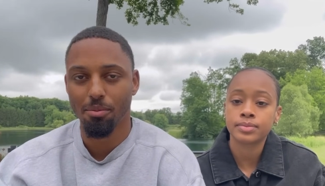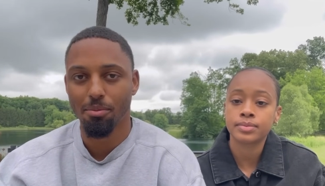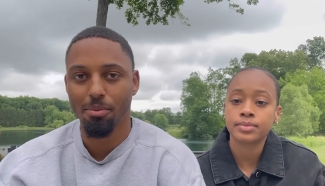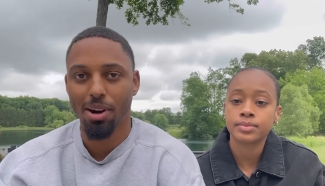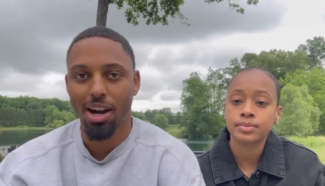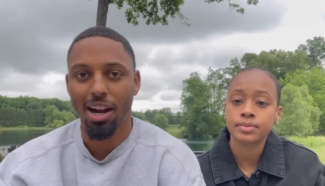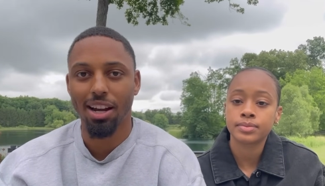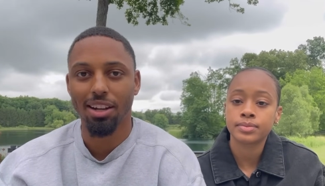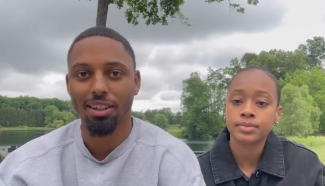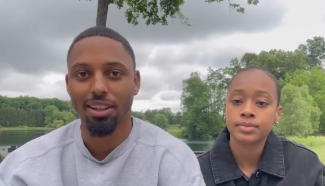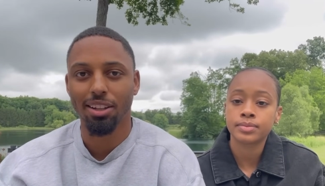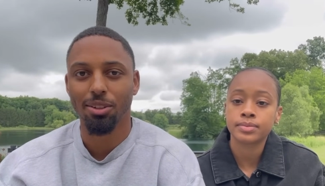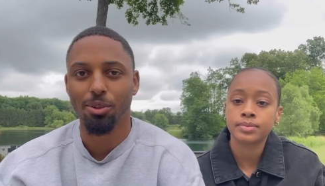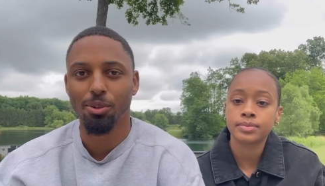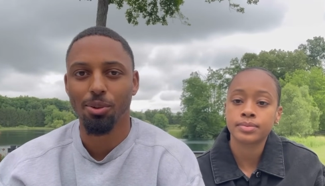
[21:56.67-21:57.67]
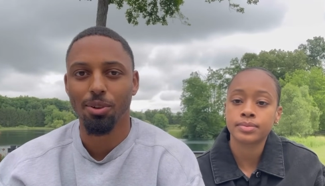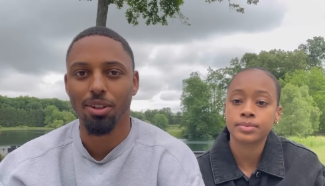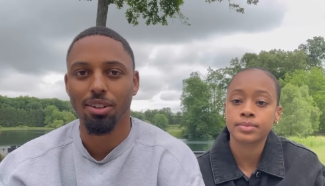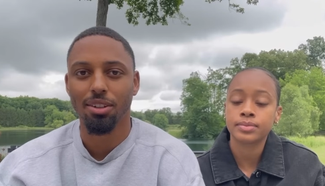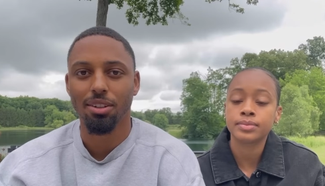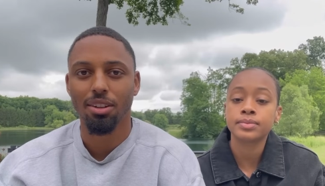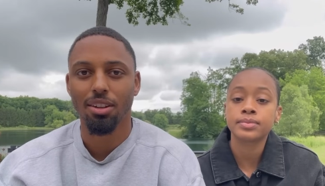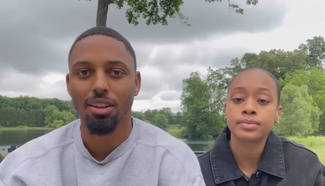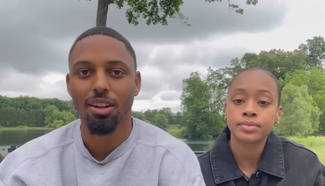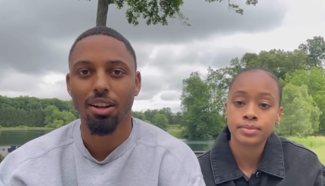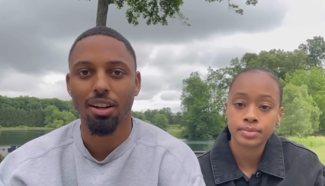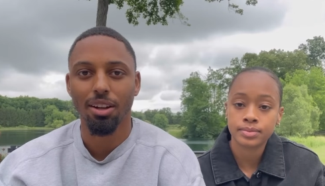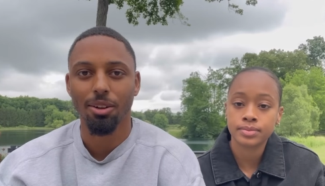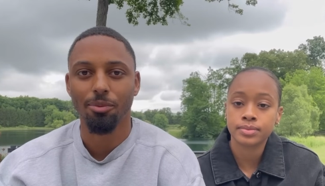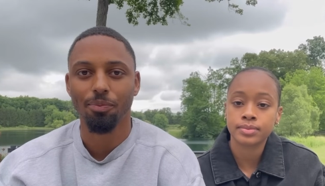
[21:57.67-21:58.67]
Speaker 1: behind it later on.
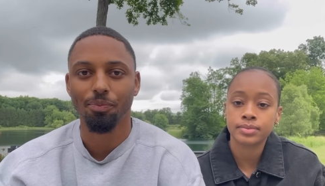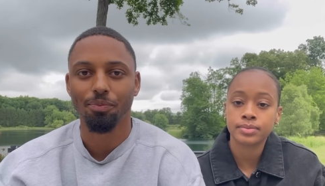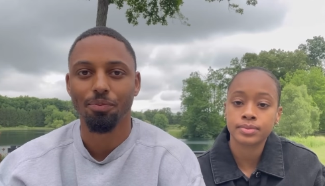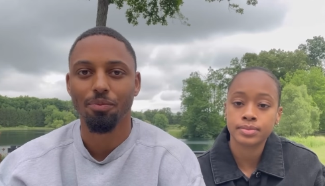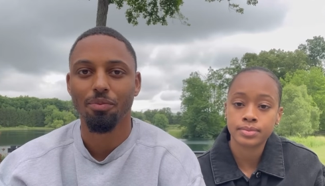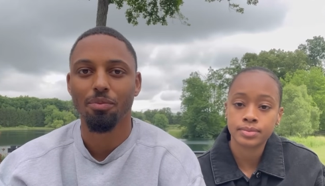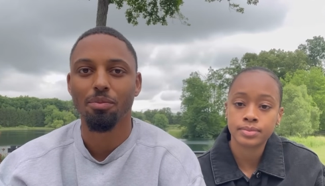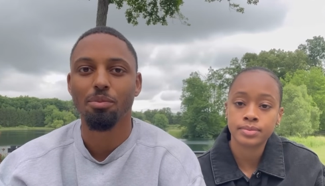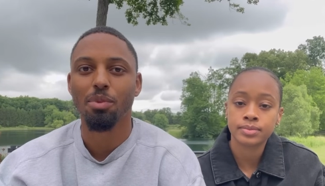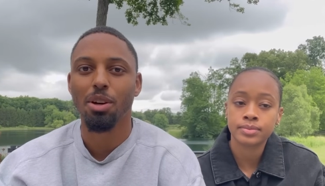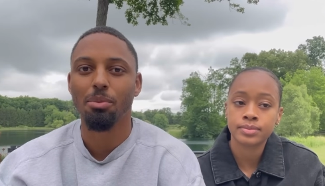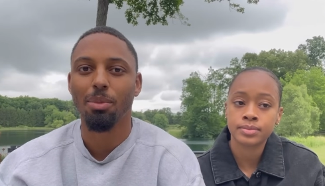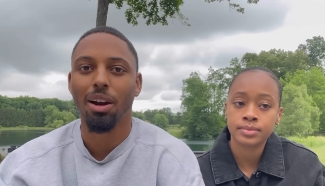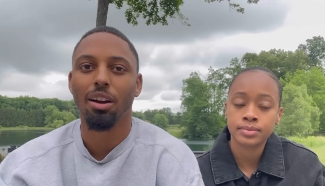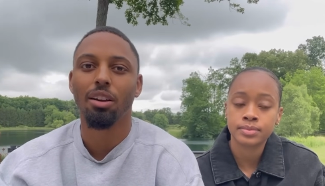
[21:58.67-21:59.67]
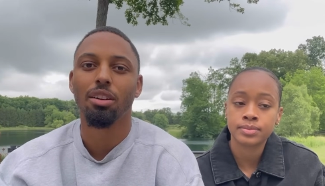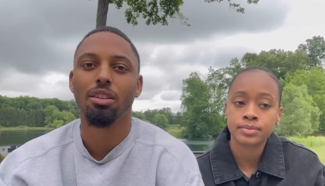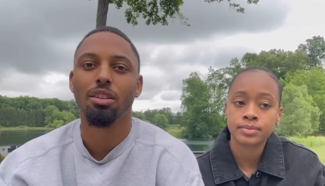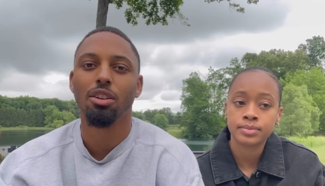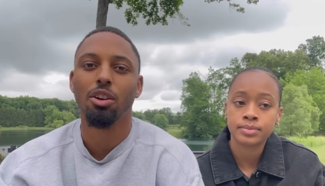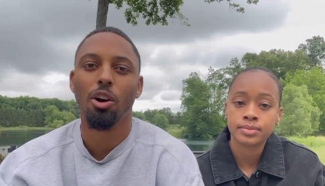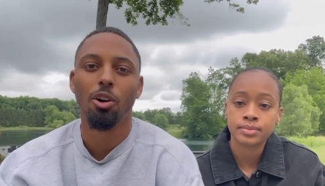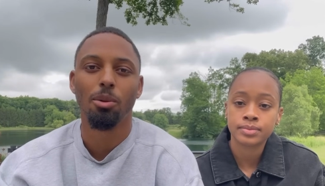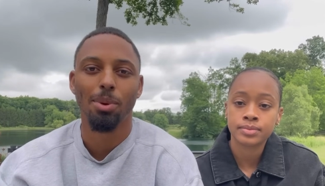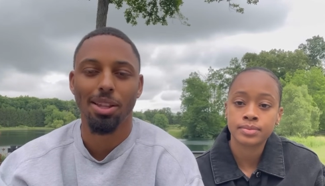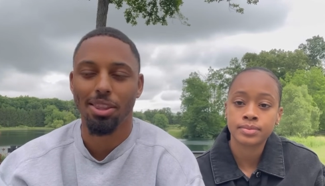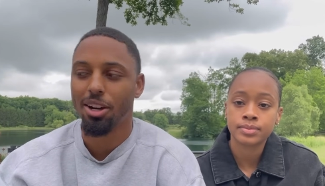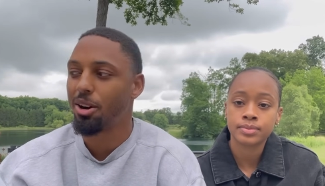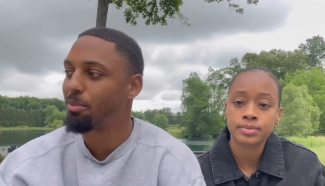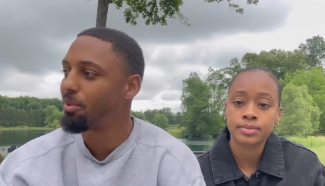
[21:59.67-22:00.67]
Um, but my goal and my
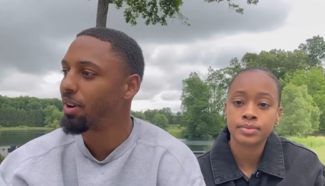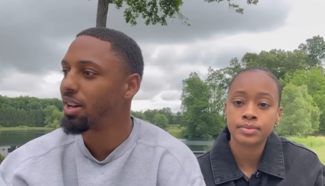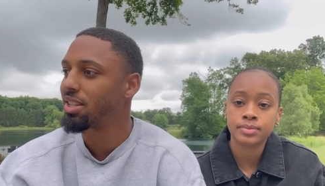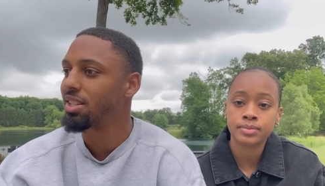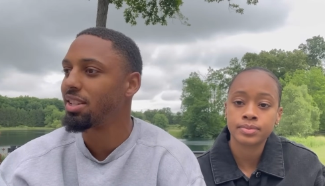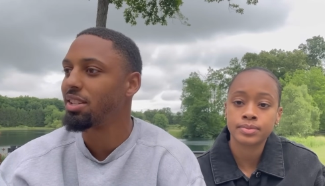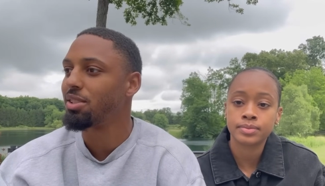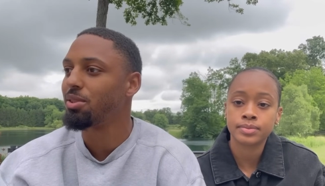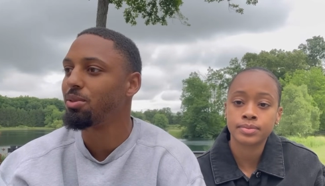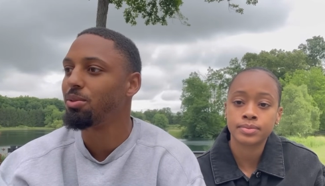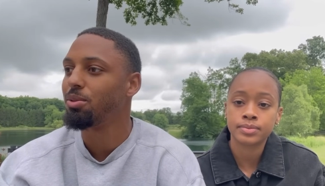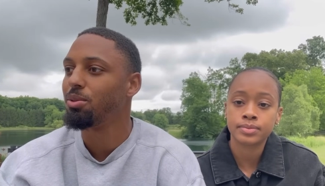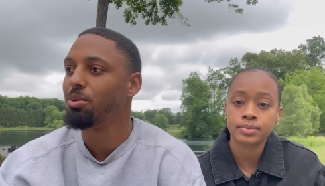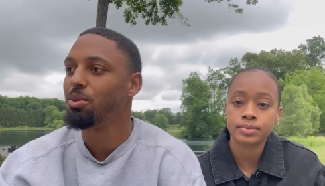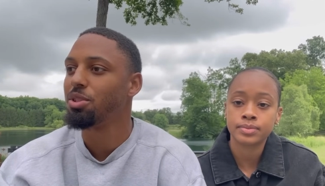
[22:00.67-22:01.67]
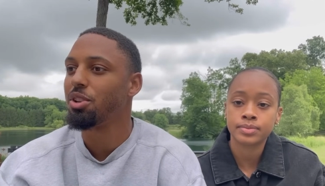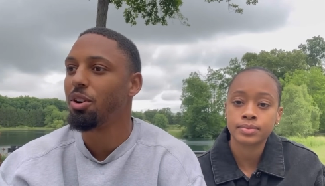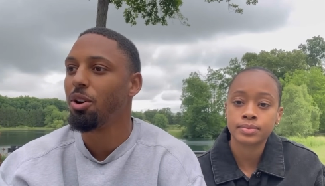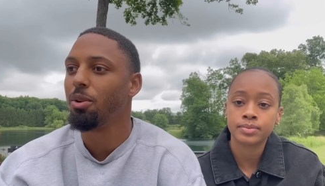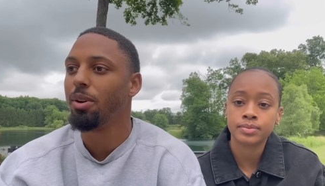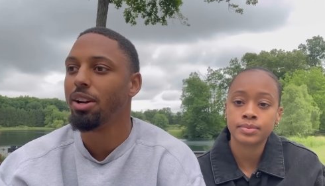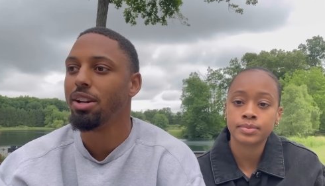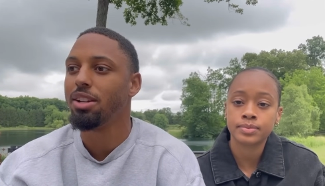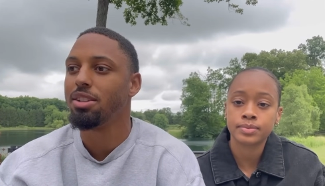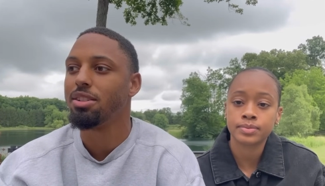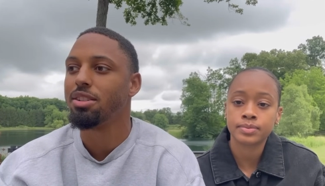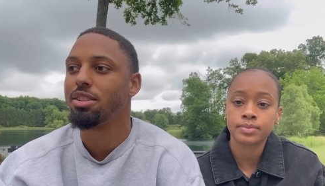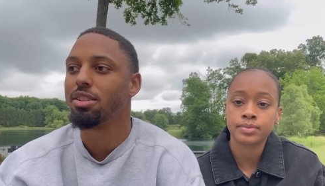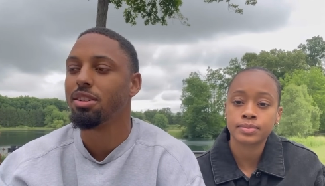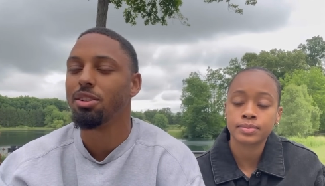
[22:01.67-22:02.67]
thought process was
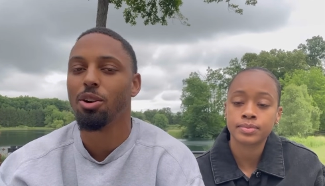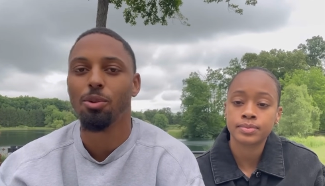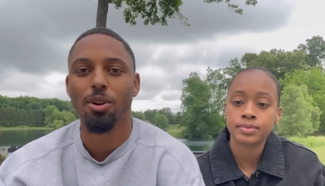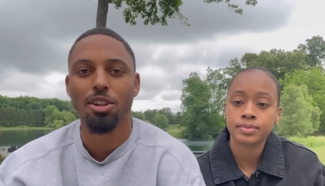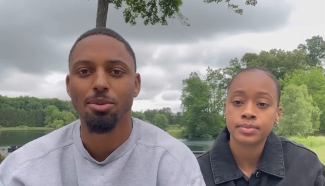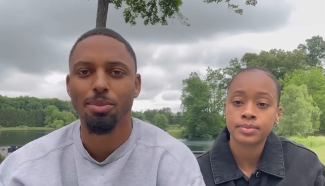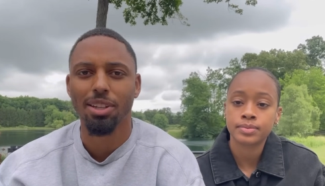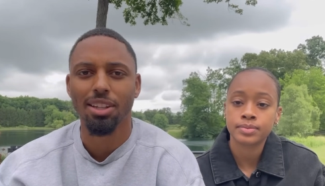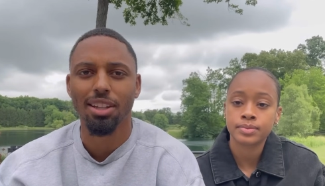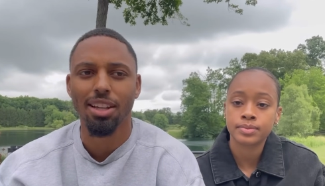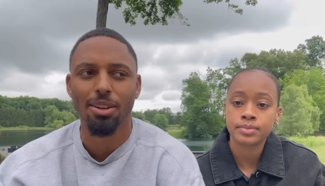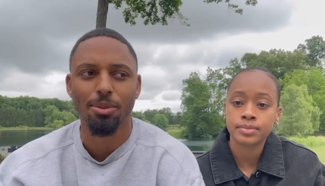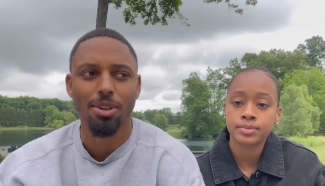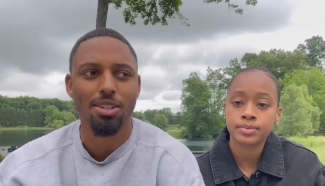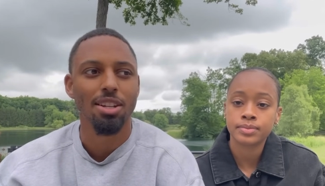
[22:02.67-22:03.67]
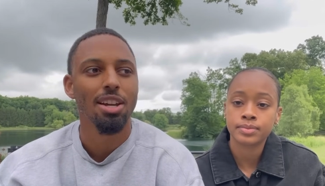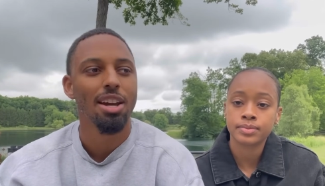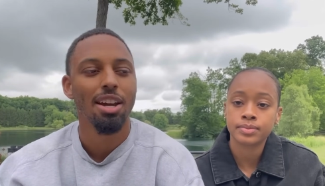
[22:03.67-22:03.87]
always, you know, where I was being led was,